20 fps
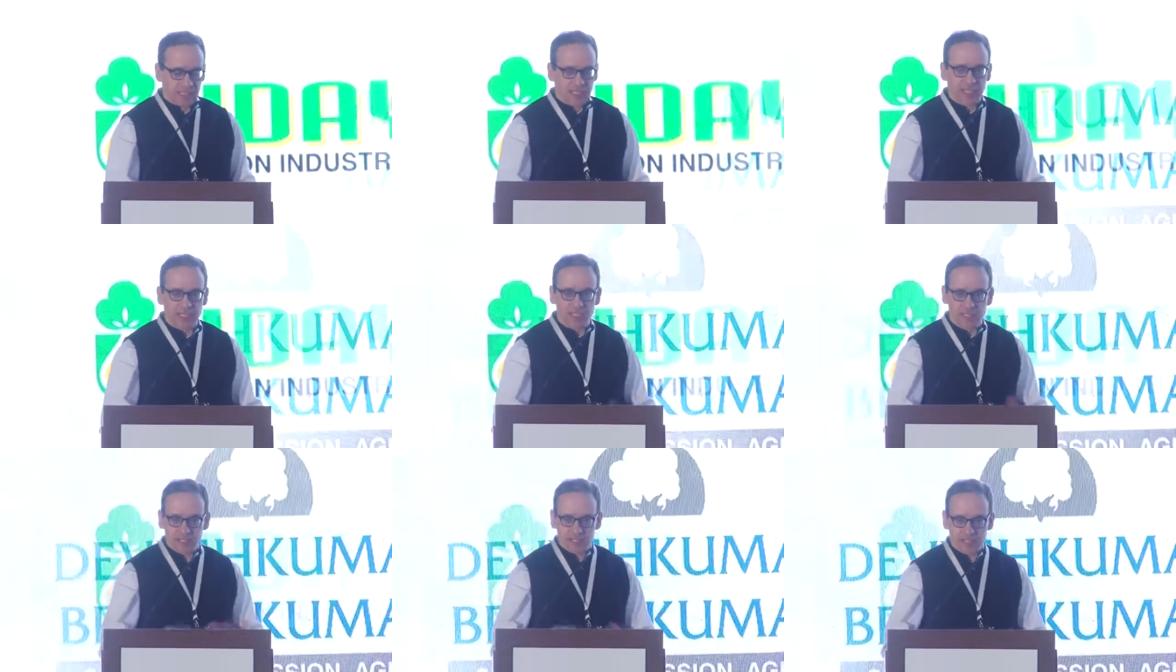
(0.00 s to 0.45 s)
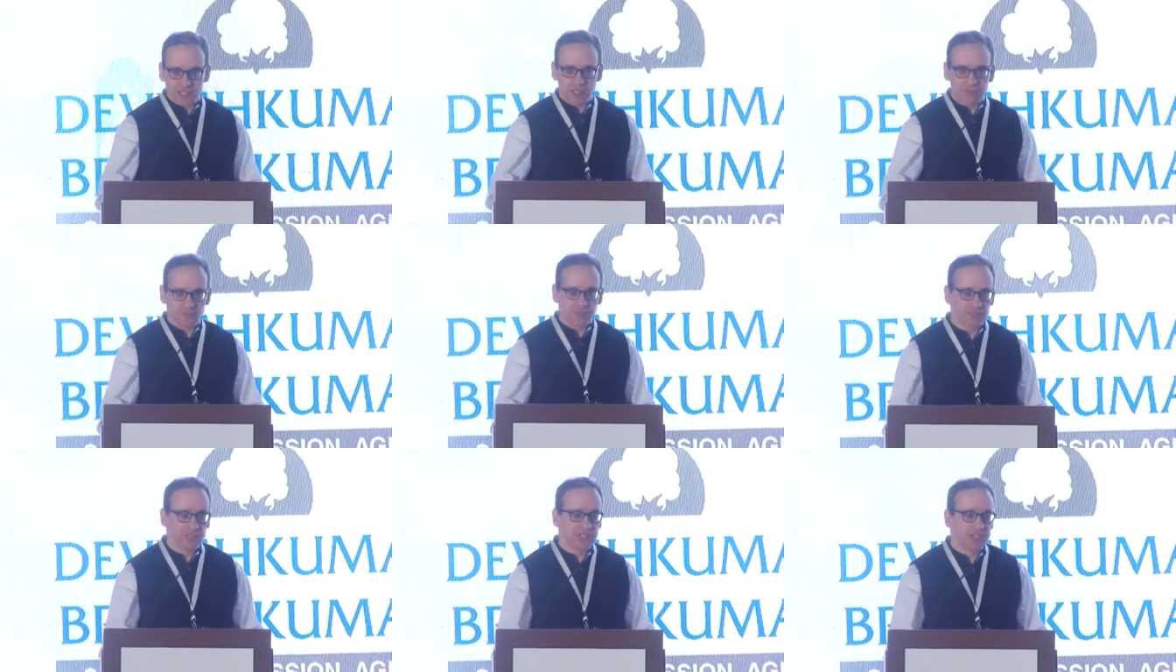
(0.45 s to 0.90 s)
And this
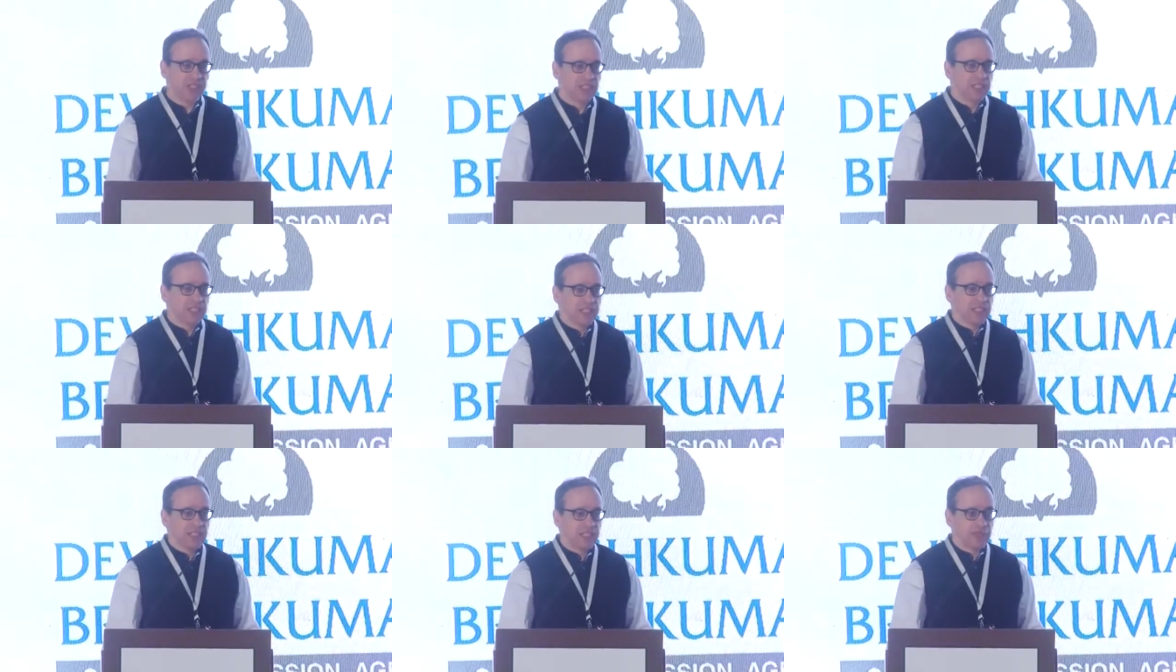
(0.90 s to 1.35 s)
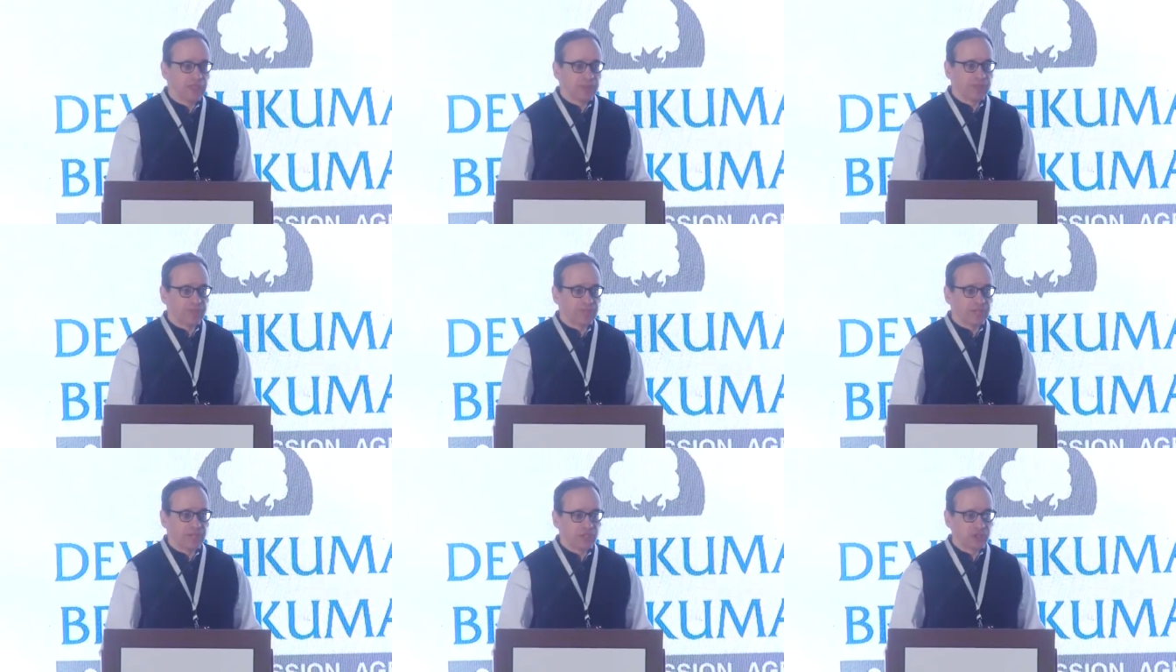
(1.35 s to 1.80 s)
gives
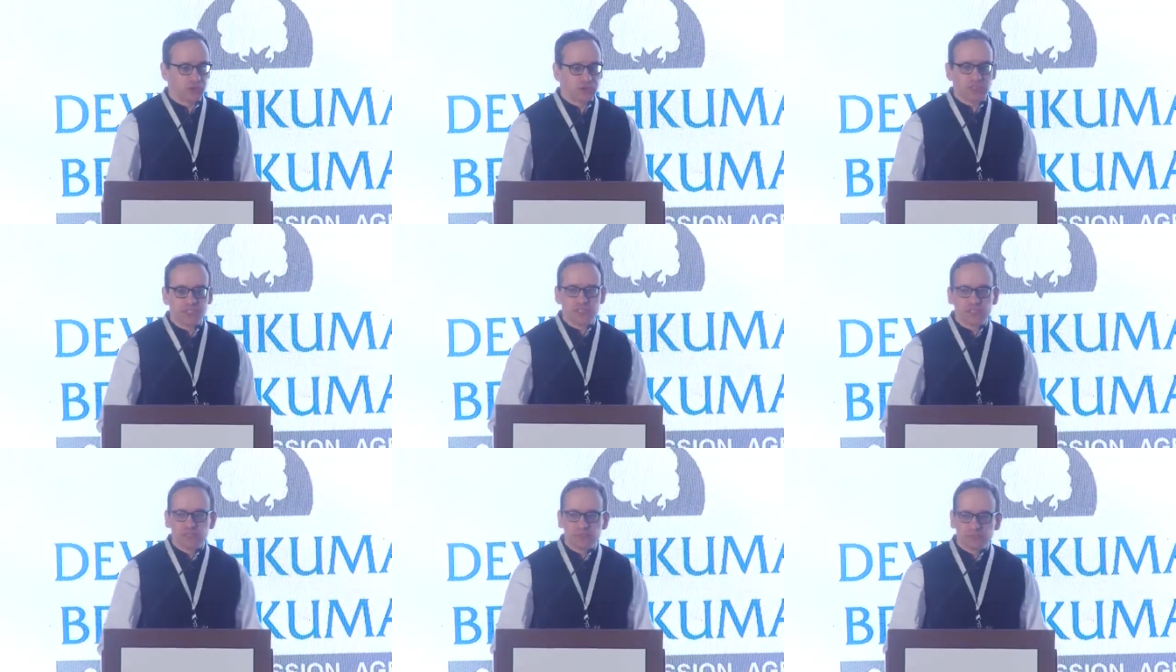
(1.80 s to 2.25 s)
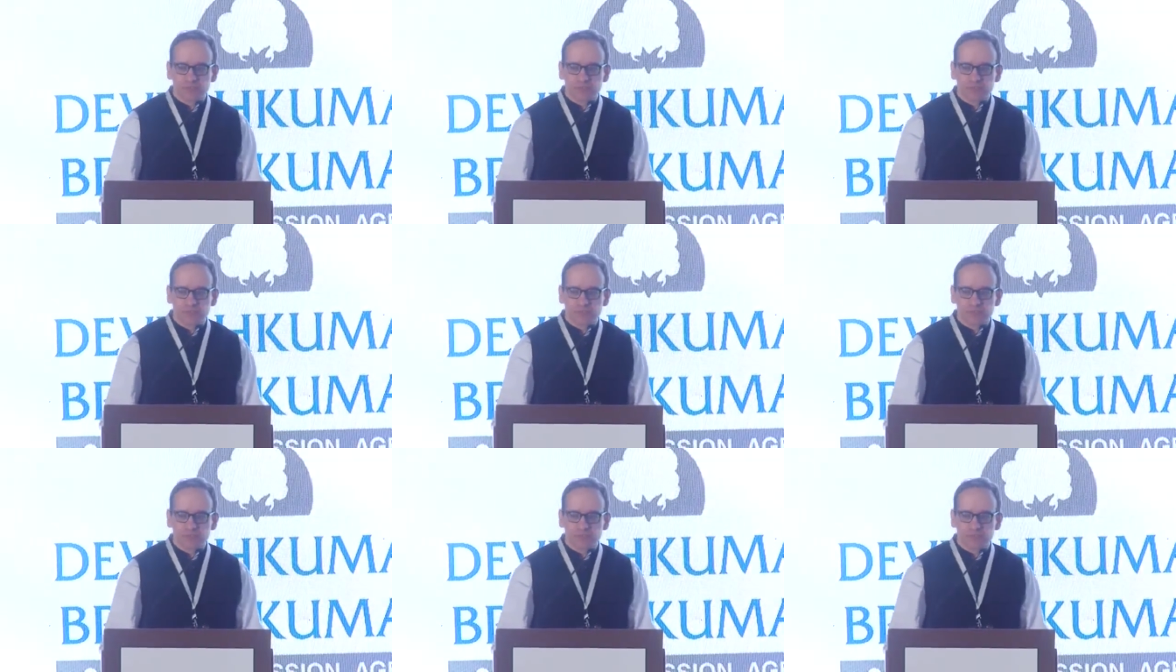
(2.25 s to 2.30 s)
um, a good